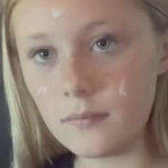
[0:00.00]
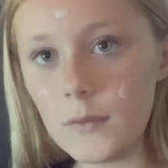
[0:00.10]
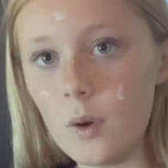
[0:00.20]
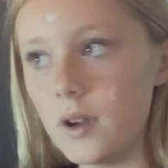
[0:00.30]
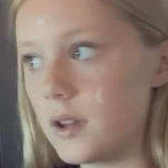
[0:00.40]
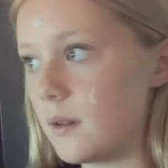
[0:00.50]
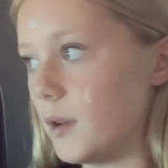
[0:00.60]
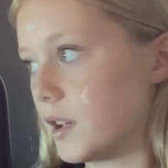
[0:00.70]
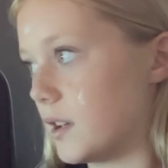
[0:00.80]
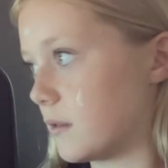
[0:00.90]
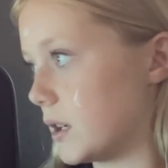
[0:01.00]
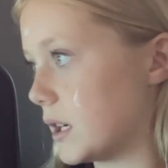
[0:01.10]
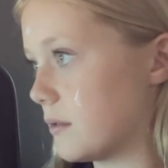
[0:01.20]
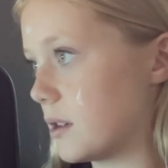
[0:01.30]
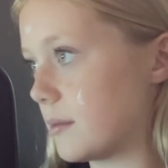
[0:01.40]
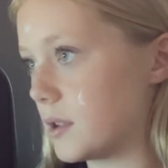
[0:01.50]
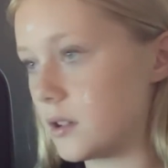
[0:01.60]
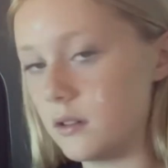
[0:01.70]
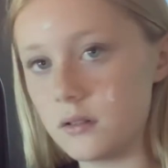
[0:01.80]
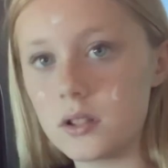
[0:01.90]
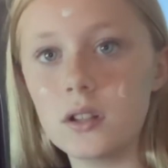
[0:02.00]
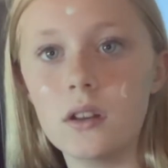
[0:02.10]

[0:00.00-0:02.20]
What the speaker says: Why am I getting ready when I'm gonna go into the